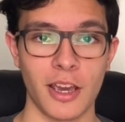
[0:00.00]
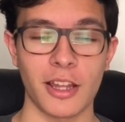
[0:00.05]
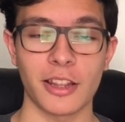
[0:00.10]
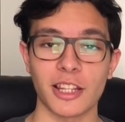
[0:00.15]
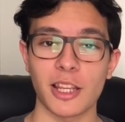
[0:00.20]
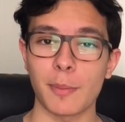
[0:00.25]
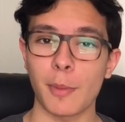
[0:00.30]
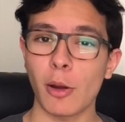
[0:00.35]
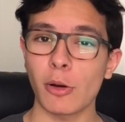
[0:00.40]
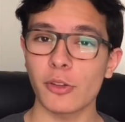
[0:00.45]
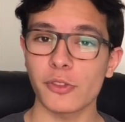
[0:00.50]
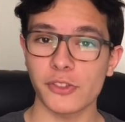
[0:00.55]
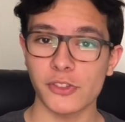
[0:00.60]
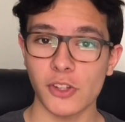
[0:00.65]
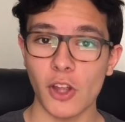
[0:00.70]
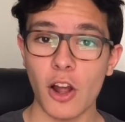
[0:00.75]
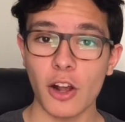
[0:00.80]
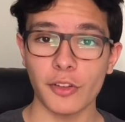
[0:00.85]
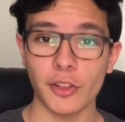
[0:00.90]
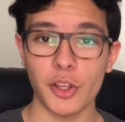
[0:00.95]
The amount of
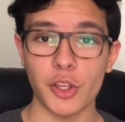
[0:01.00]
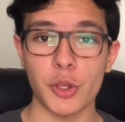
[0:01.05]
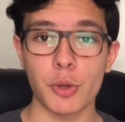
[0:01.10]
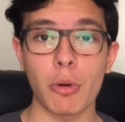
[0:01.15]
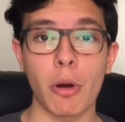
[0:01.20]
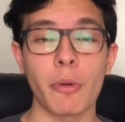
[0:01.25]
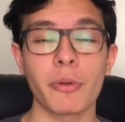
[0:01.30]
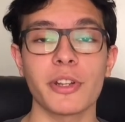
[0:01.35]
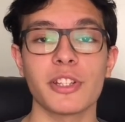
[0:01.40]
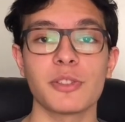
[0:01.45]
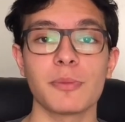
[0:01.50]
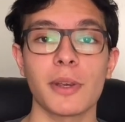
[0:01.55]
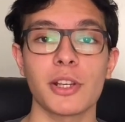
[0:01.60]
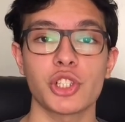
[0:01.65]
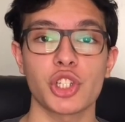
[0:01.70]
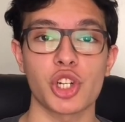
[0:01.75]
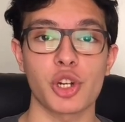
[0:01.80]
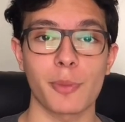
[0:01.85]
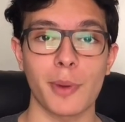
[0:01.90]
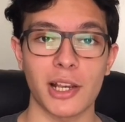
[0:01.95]
stock that you own is
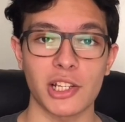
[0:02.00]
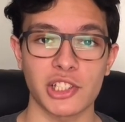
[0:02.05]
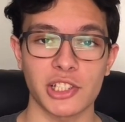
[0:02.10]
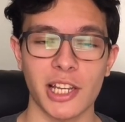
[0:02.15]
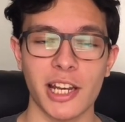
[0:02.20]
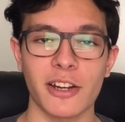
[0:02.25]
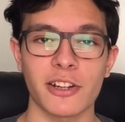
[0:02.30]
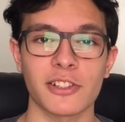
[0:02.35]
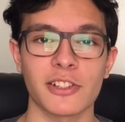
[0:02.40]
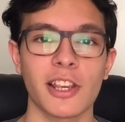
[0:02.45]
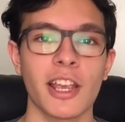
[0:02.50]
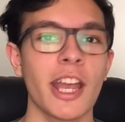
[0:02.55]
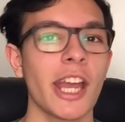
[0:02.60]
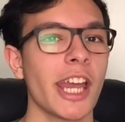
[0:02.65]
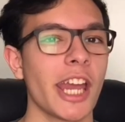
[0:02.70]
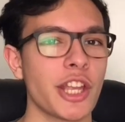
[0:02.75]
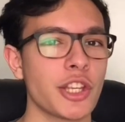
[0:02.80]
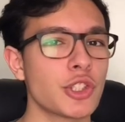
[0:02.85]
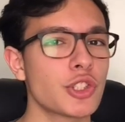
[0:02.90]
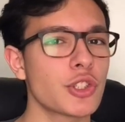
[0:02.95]
measured by shares,
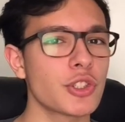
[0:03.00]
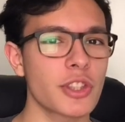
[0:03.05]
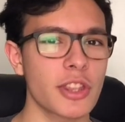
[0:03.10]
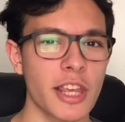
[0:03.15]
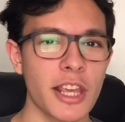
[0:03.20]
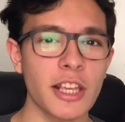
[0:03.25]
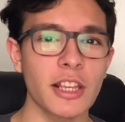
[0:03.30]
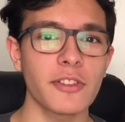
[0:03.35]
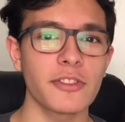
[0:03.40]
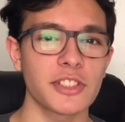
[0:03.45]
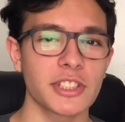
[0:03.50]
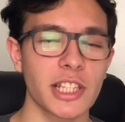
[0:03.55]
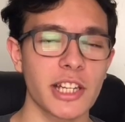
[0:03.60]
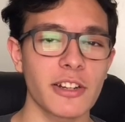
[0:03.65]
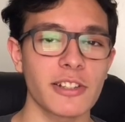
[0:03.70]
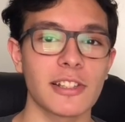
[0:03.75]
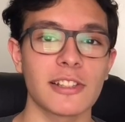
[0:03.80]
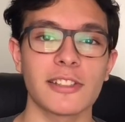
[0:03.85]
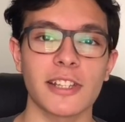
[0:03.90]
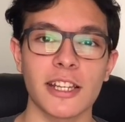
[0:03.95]
and you should think of
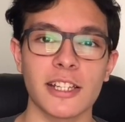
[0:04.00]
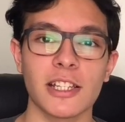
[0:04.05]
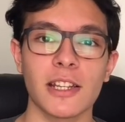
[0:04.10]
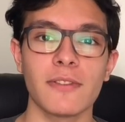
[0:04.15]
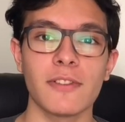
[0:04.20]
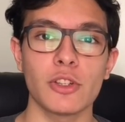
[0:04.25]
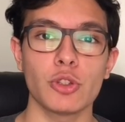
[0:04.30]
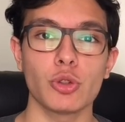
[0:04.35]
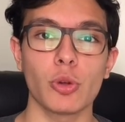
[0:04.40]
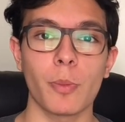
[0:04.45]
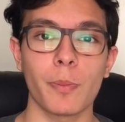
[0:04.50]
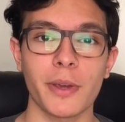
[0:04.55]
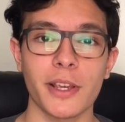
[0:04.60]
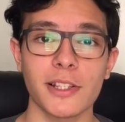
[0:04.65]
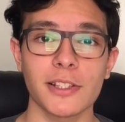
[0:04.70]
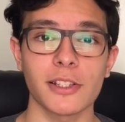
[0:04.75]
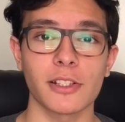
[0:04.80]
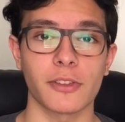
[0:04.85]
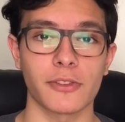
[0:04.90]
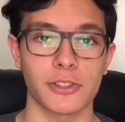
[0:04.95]
shares as individual
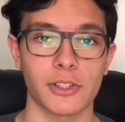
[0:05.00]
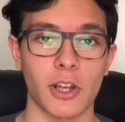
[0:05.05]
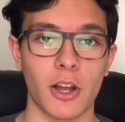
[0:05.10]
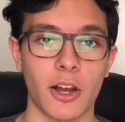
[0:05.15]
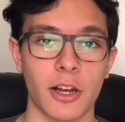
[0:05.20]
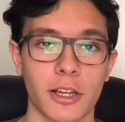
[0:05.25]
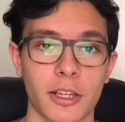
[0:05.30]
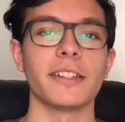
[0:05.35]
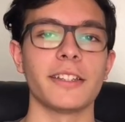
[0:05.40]
pieces of stock.